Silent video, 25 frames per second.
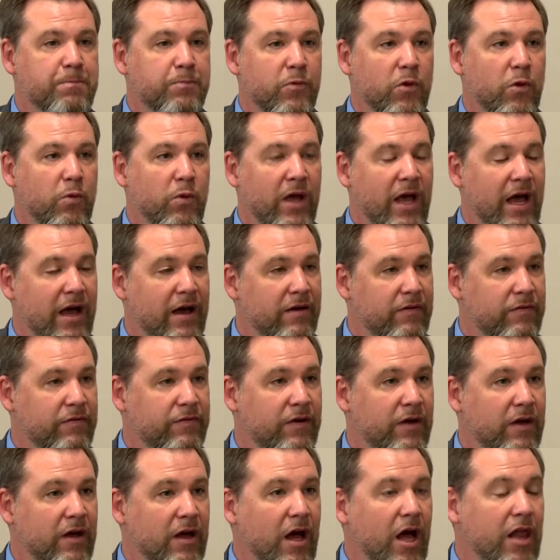We have
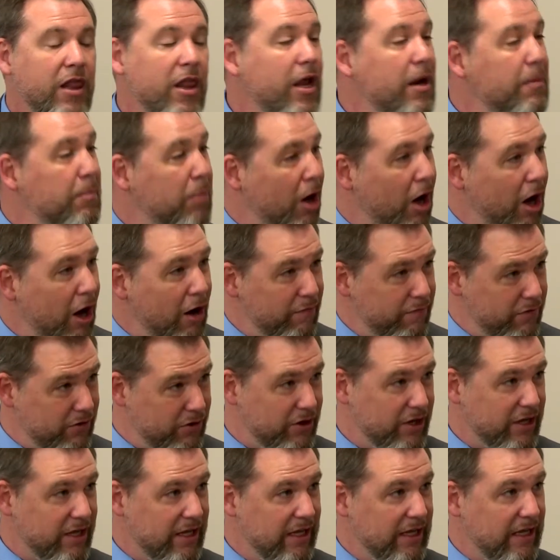a lot of
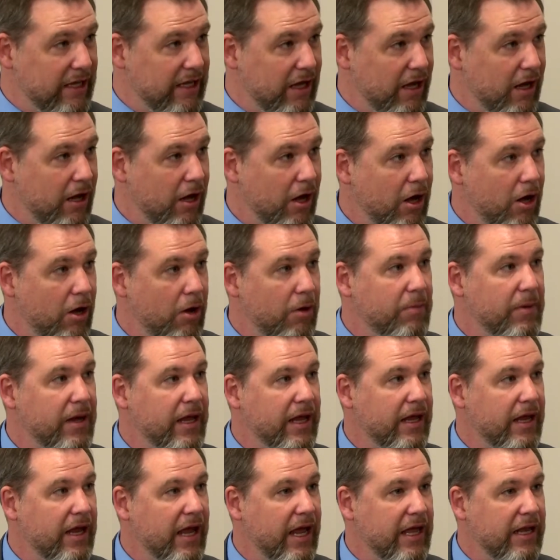poverty
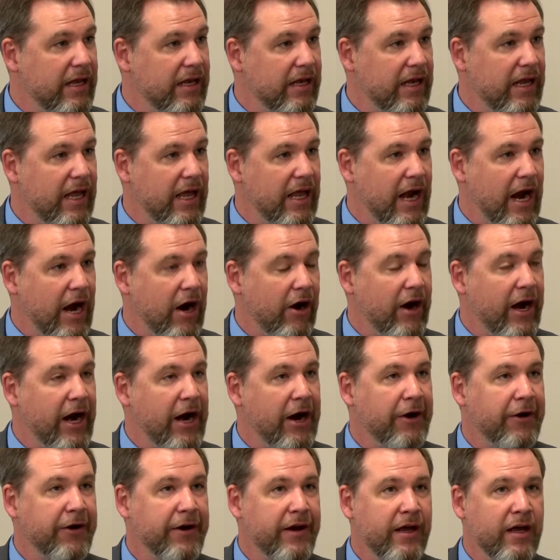in our
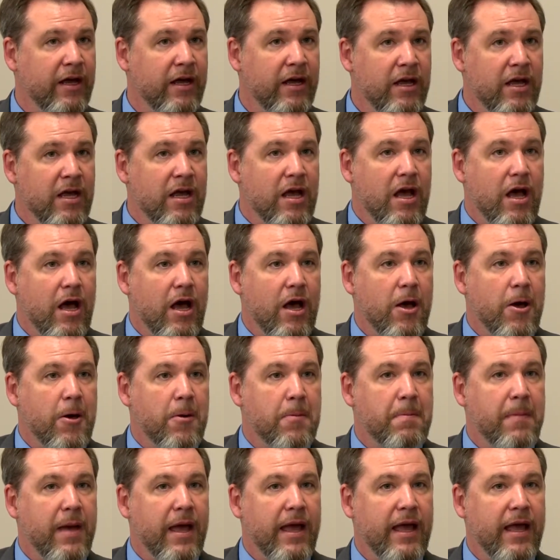area,
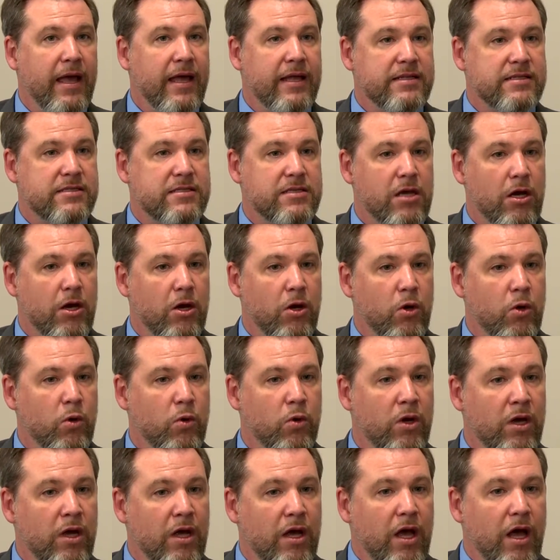and
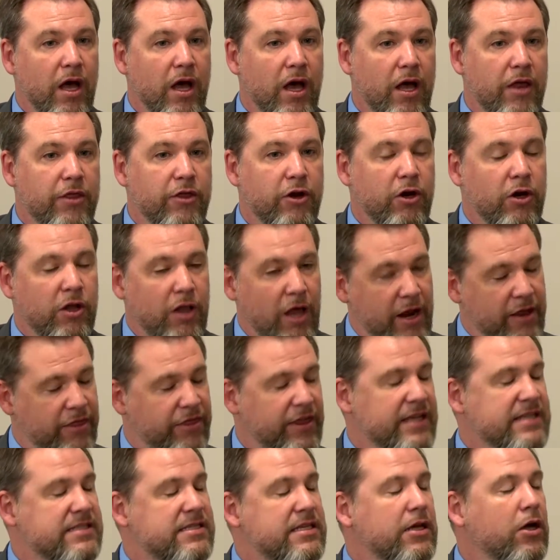so there are a lot of
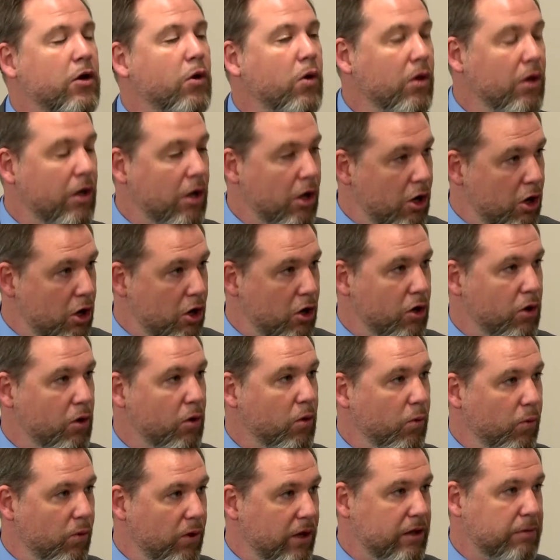things that go along
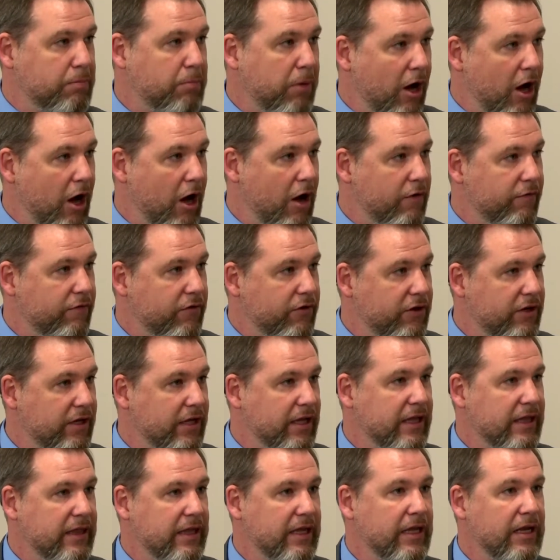with poverty
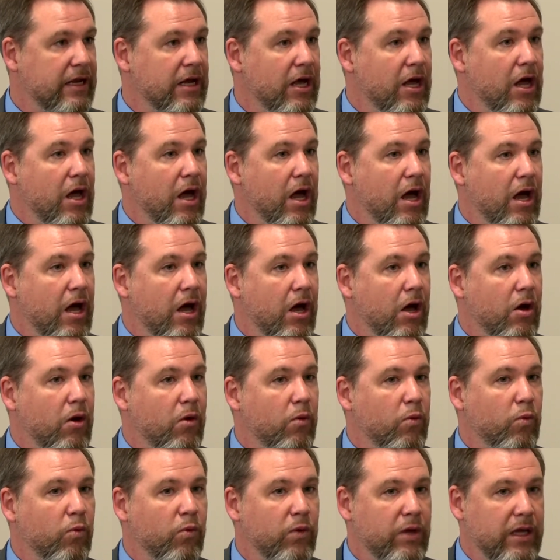that
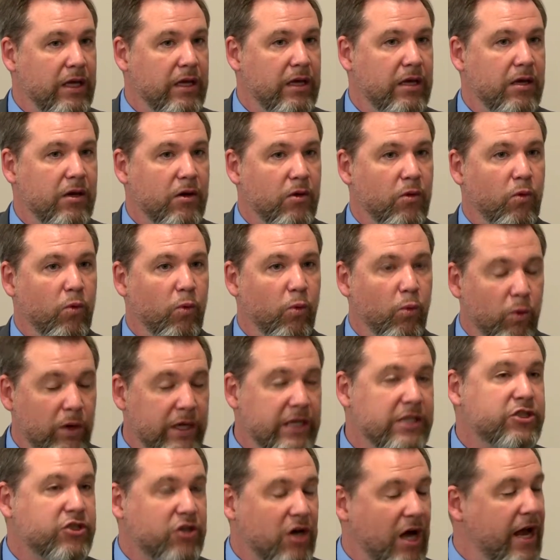we
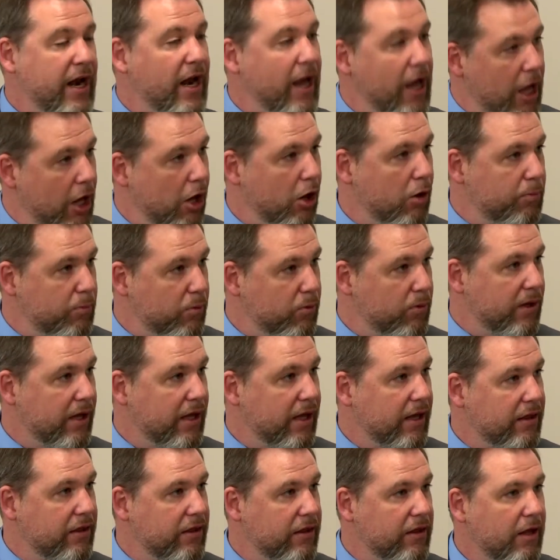try to help
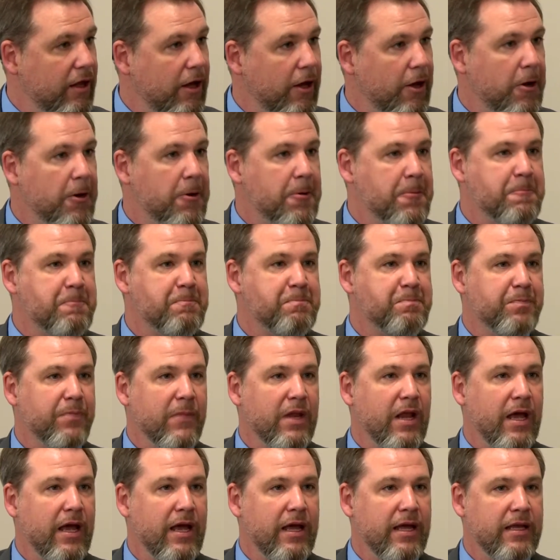with,
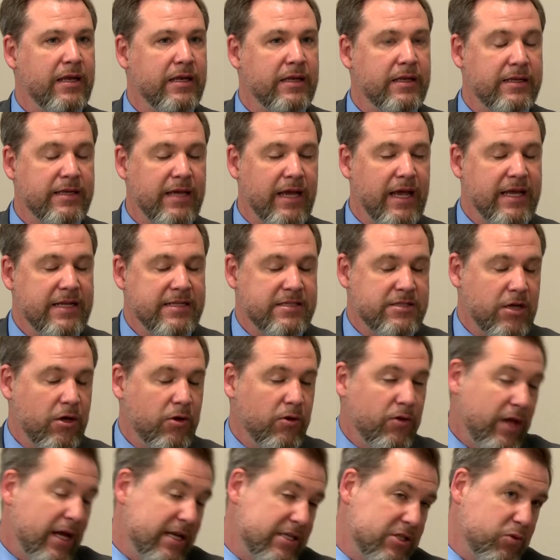and so
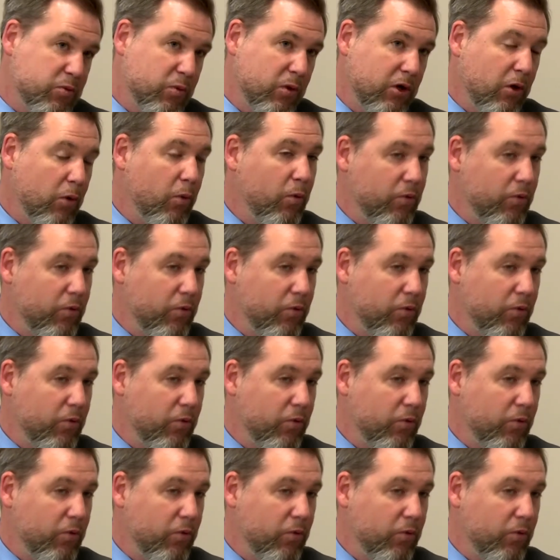that's where